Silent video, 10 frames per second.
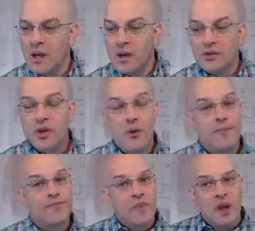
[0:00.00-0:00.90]

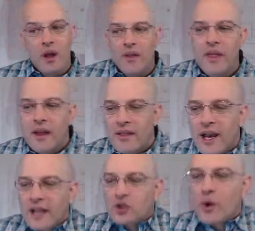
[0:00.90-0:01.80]
So the
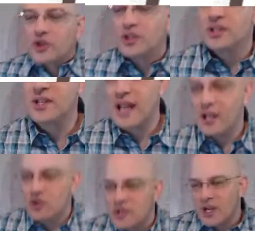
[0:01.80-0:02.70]
next question is
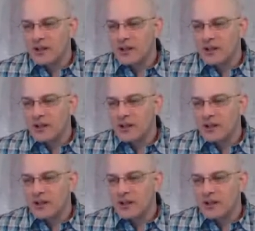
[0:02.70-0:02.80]
interesting.